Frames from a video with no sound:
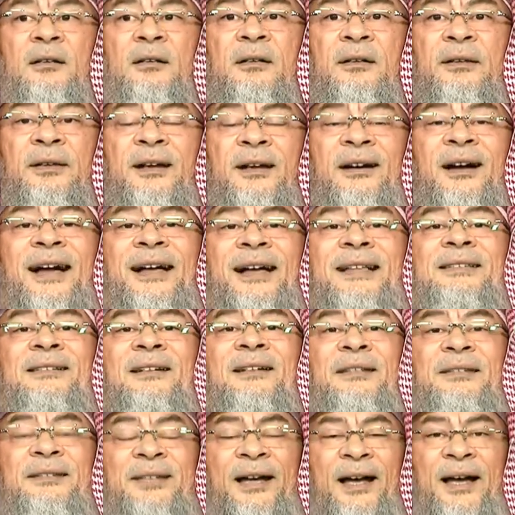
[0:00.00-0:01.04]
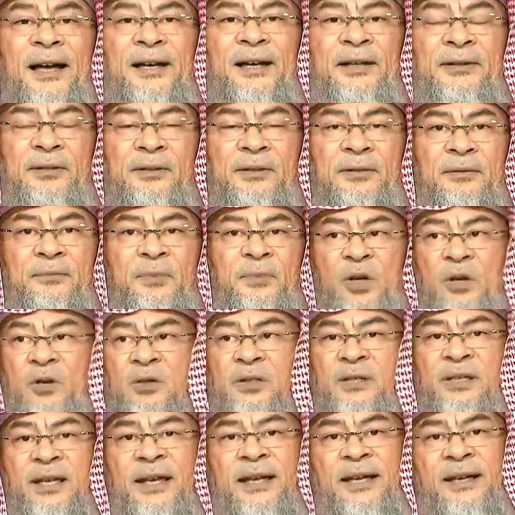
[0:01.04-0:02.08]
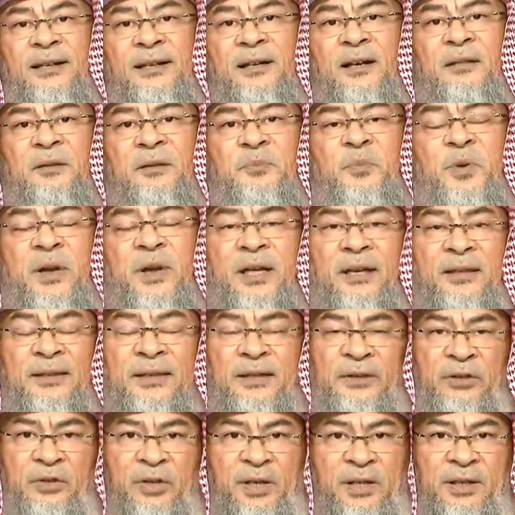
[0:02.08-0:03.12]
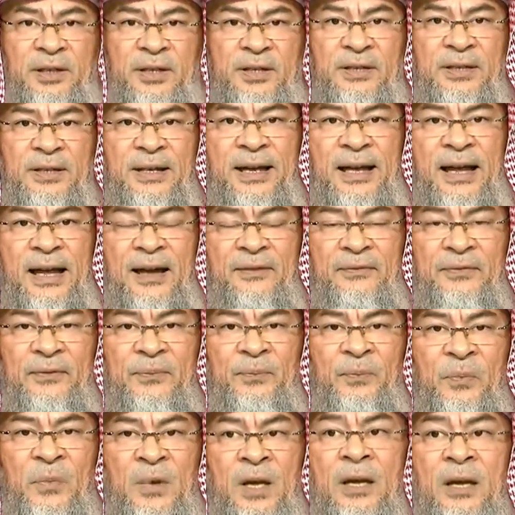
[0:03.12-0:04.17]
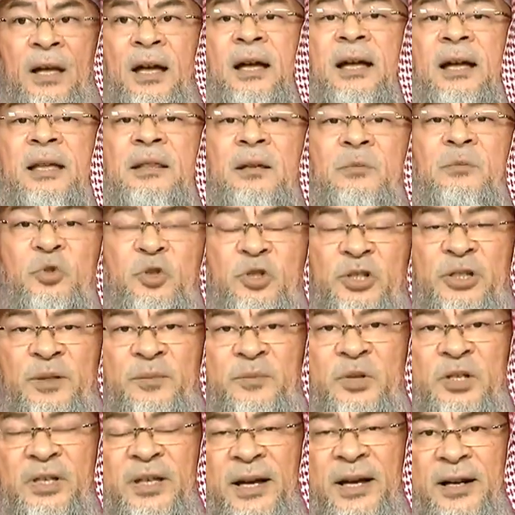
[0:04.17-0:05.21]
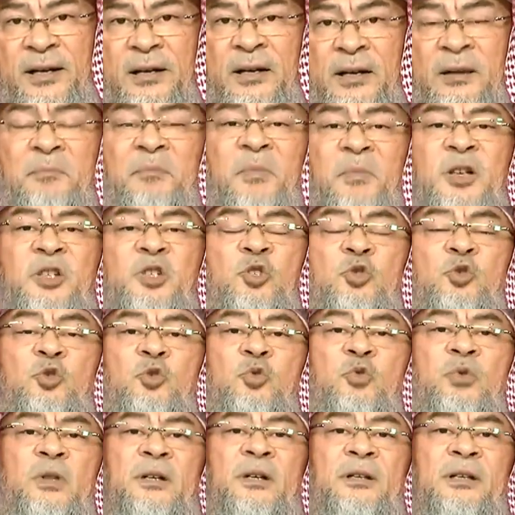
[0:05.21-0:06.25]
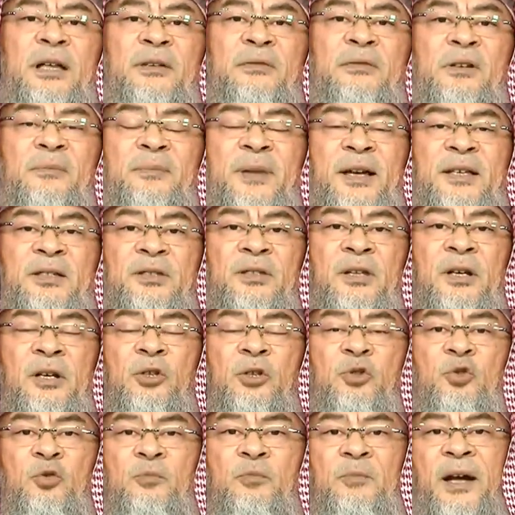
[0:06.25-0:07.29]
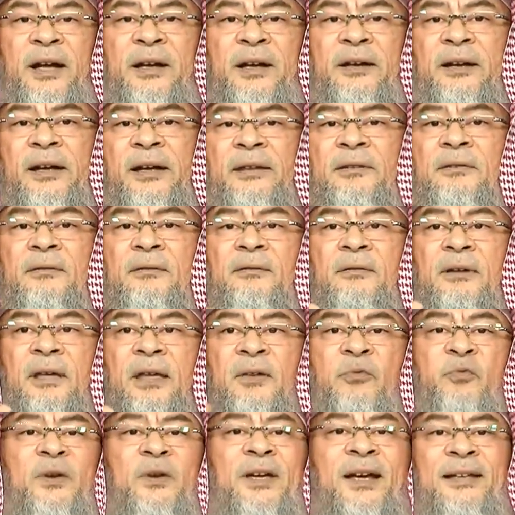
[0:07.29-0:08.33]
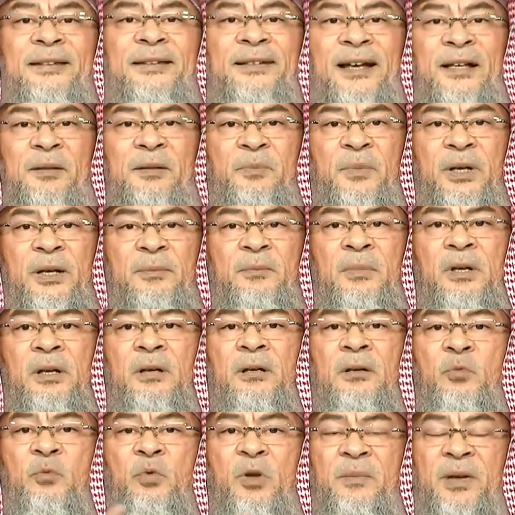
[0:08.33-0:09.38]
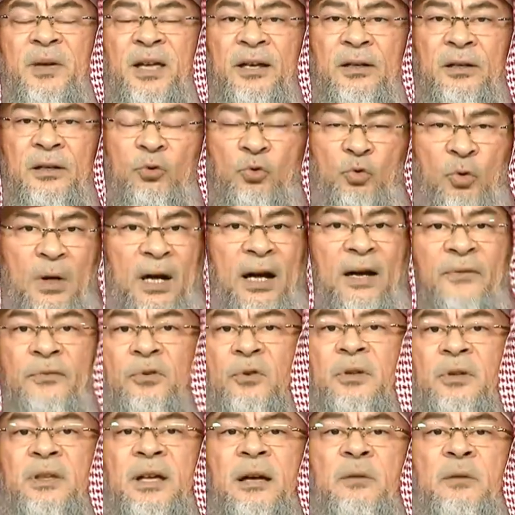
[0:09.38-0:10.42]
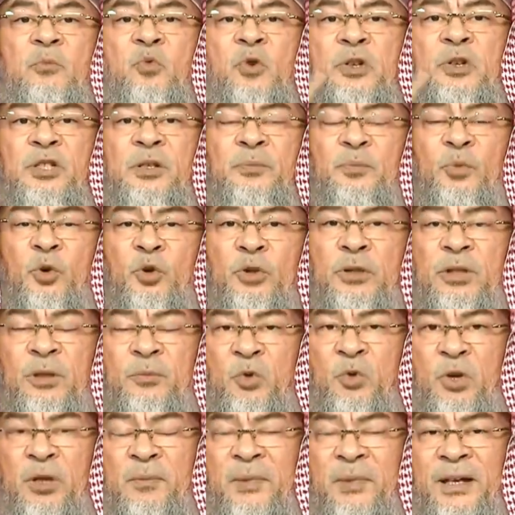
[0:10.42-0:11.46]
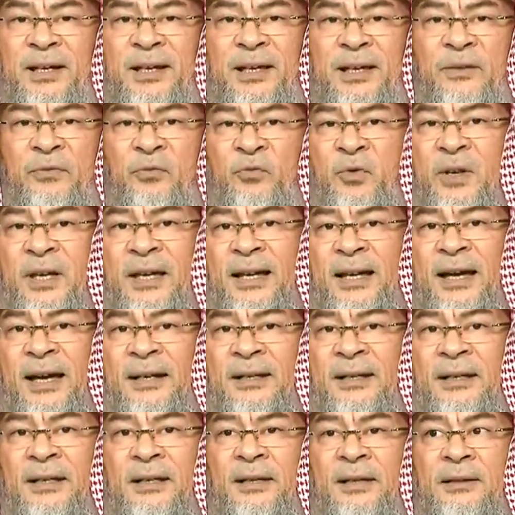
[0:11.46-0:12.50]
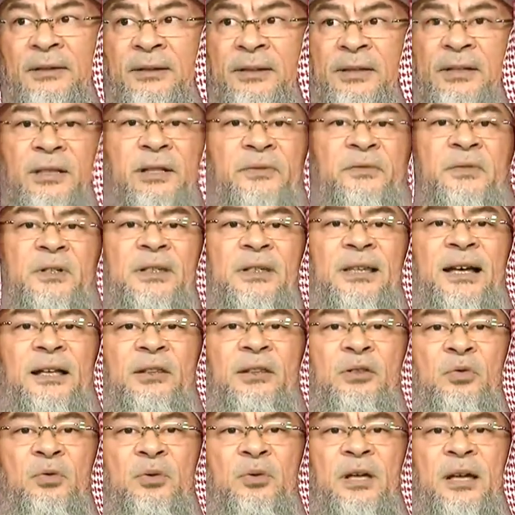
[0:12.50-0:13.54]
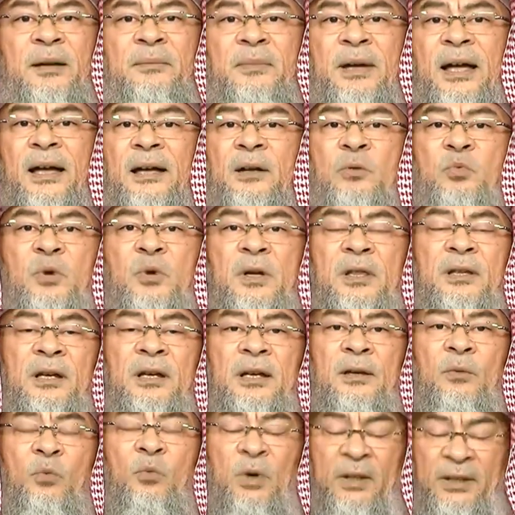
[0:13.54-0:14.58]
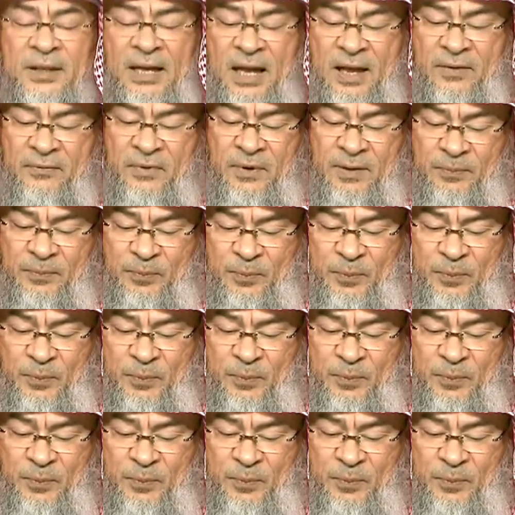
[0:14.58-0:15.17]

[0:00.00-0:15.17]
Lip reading: their hands are tied because they cannot break the treaties they have. And the Muslims there must do their level best to migrate. If we can't help them, we make dua for them. We support them with money if we can deliver that to them, and with whatever